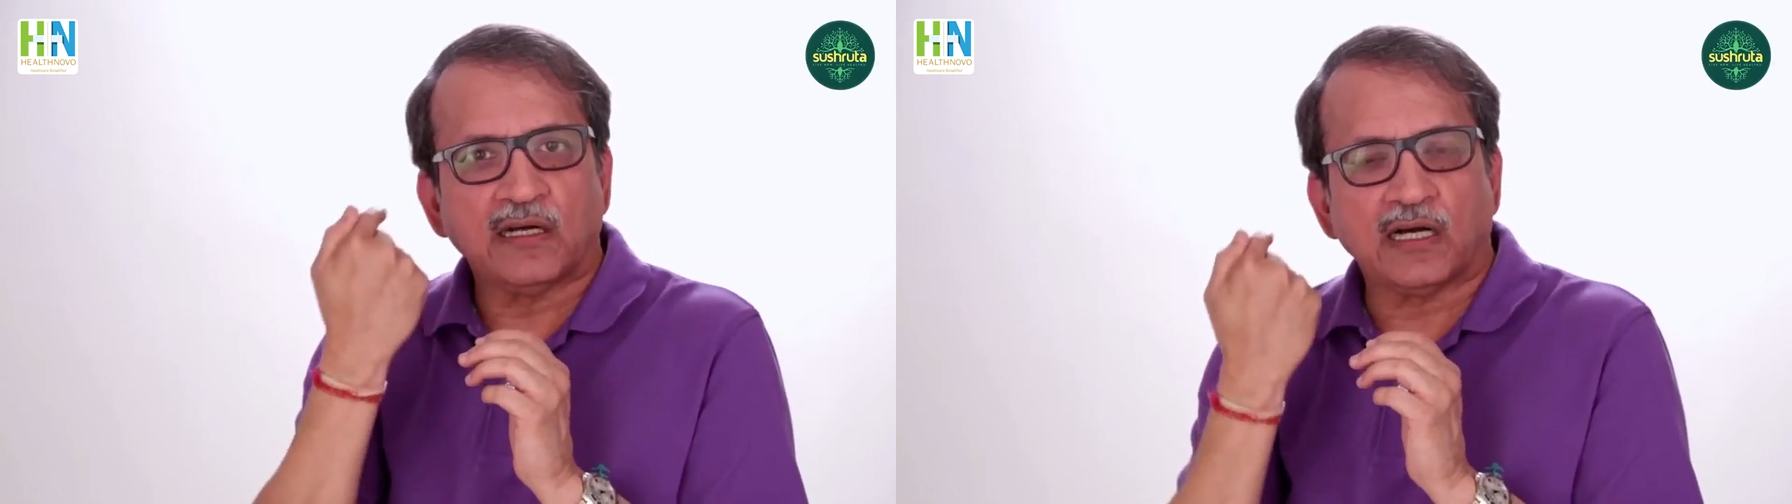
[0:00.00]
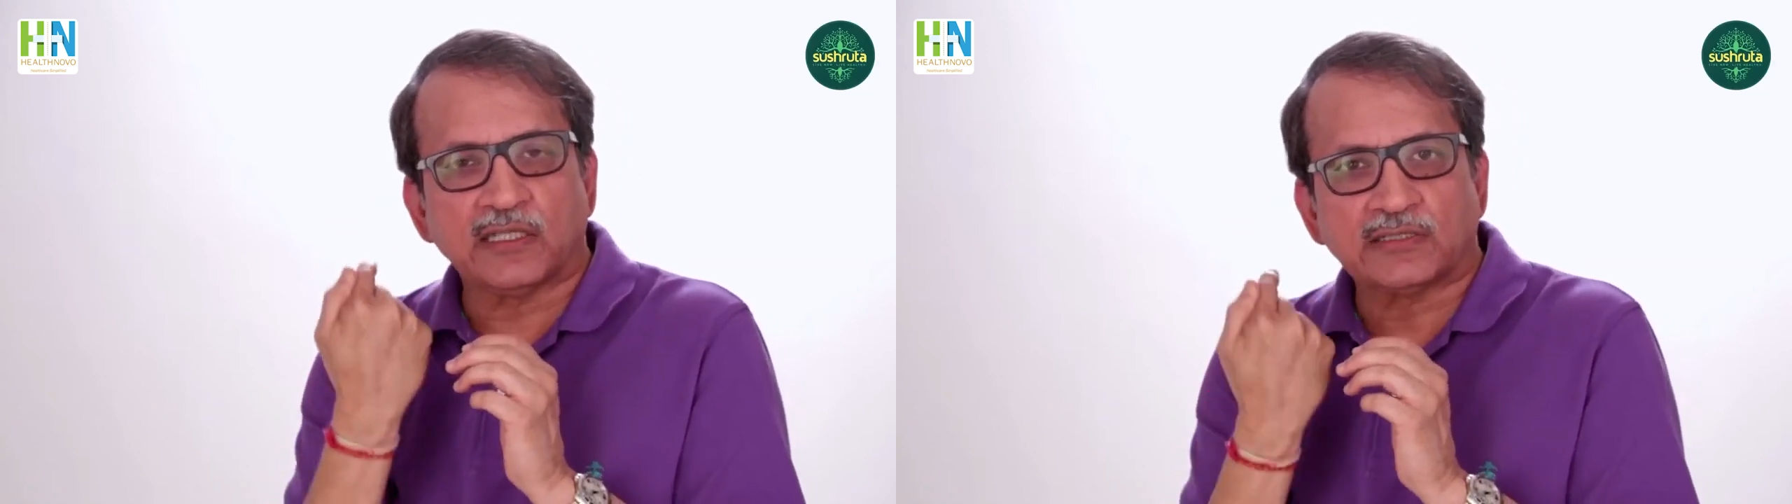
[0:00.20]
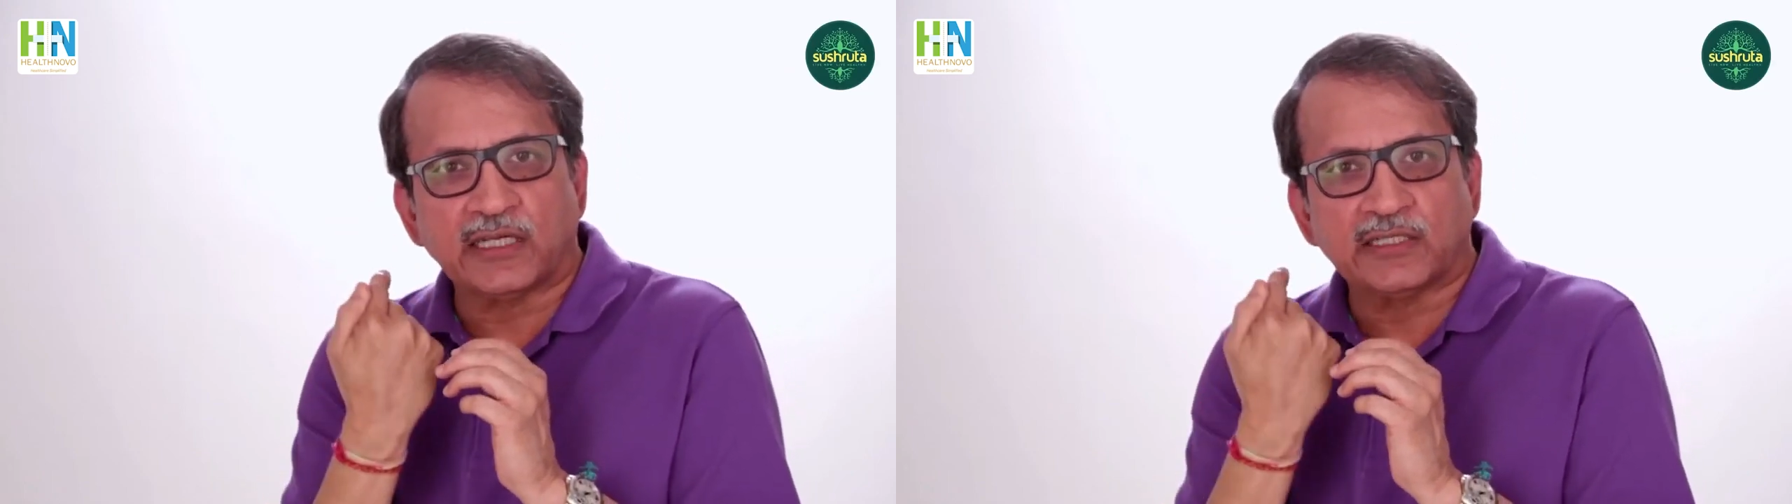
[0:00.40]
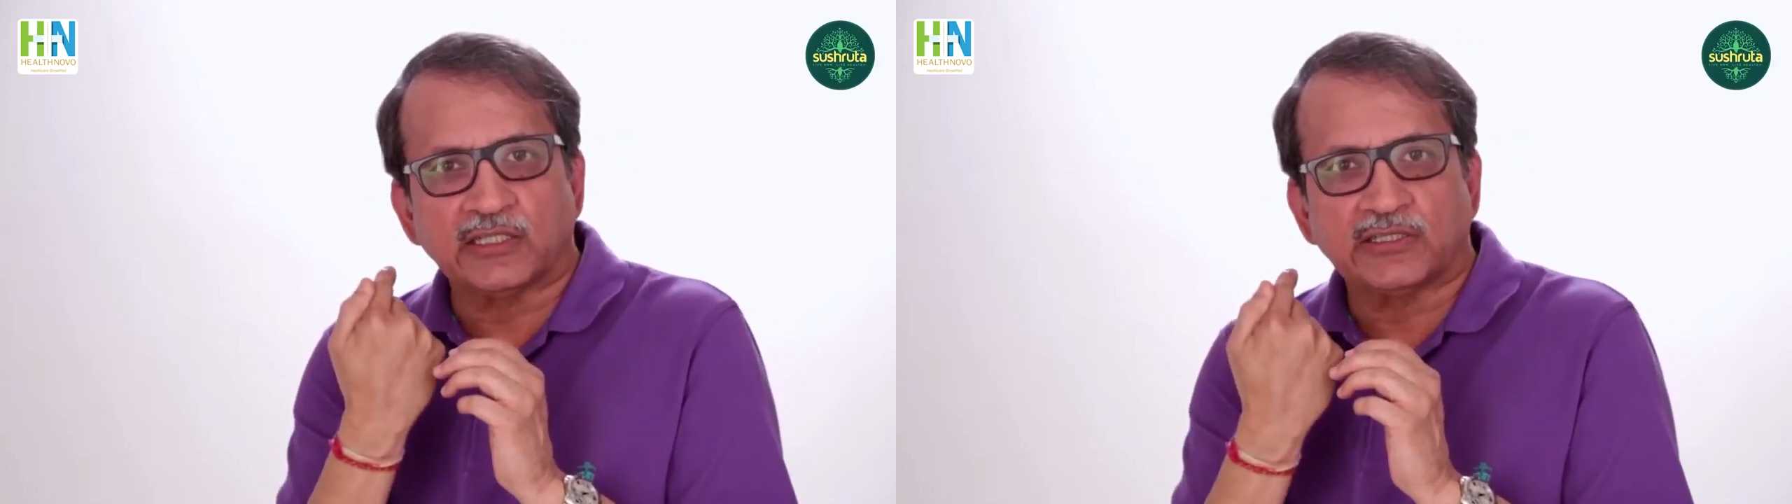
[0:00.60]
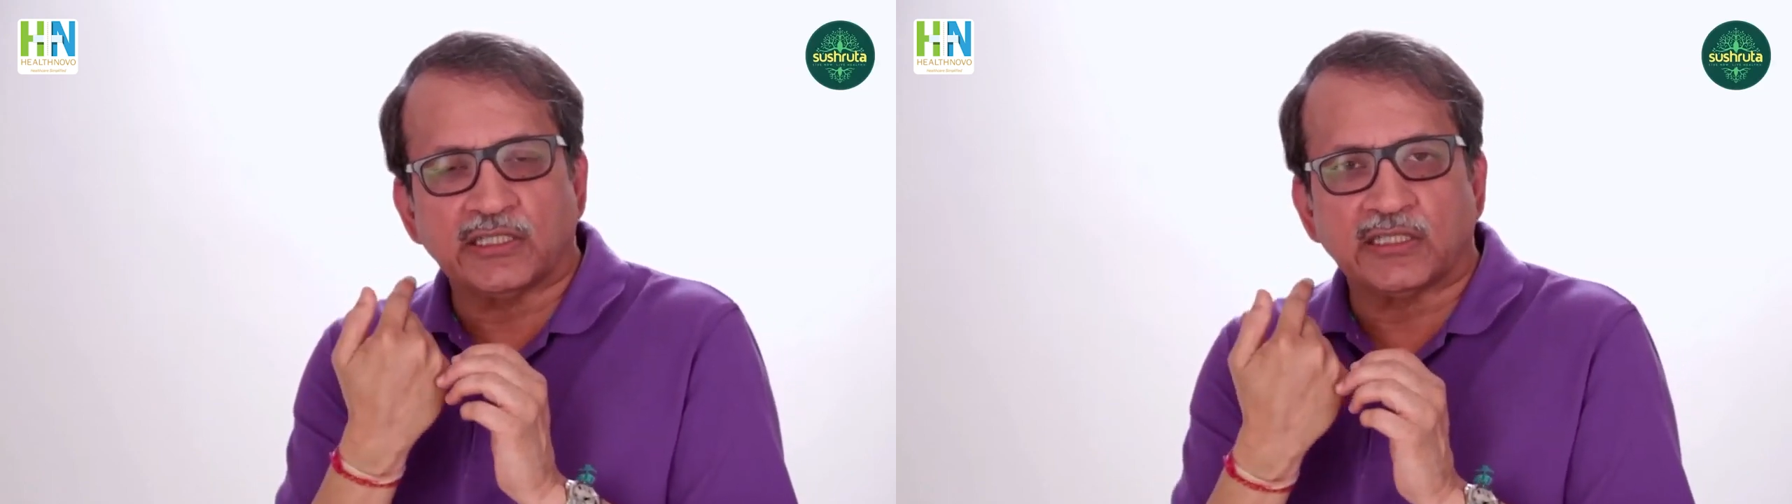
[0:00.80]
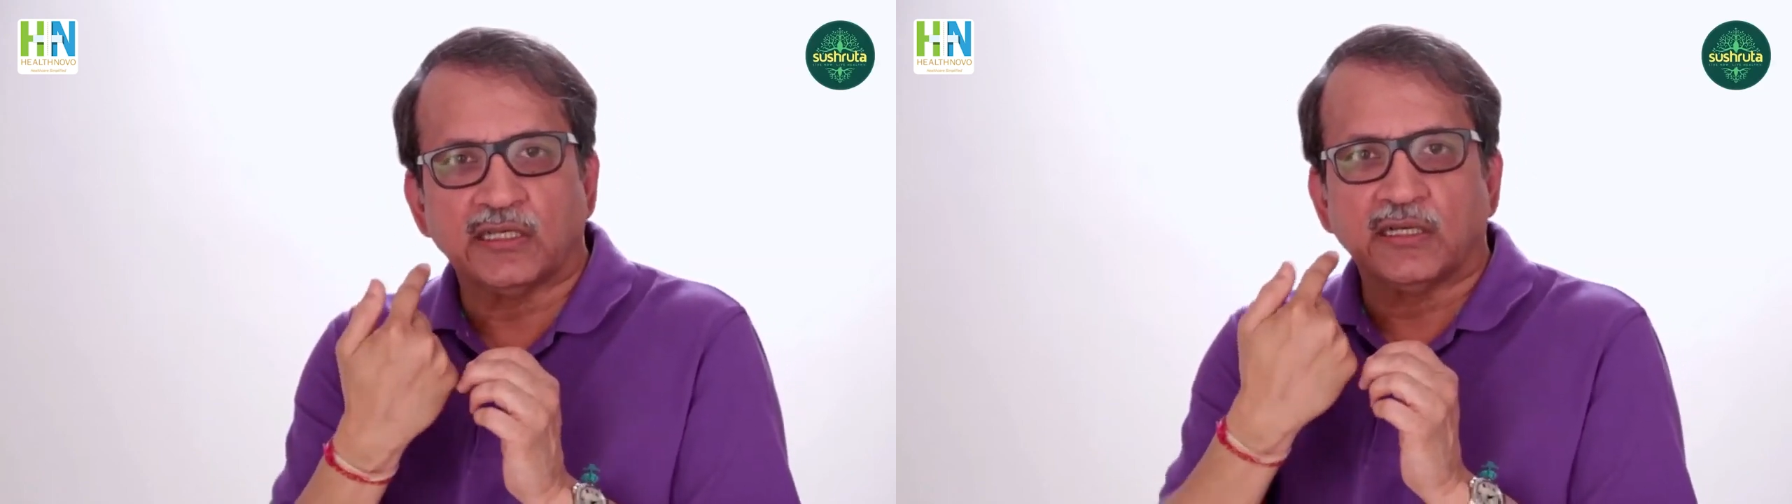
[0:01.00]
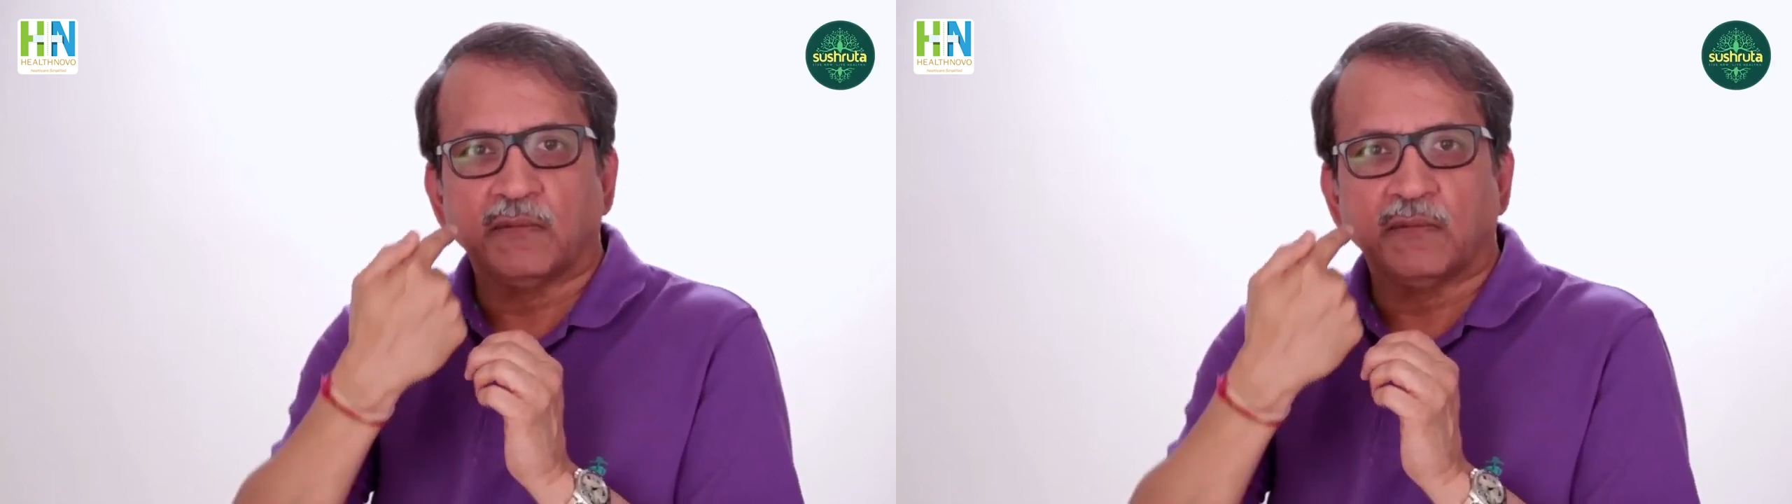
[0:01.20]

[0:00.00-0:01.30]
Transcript: other side is the cheek,